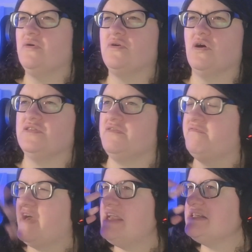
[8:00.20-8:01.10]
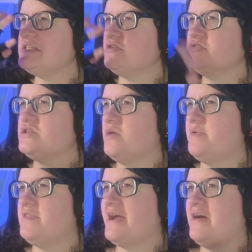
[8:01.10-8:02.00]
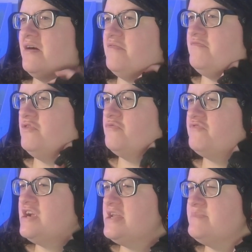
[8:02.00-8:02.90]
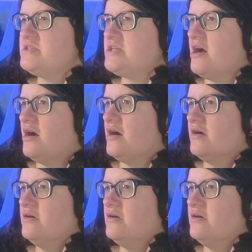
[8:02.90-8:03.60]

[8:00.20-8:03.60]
God, the faces on top of there look really bizarre.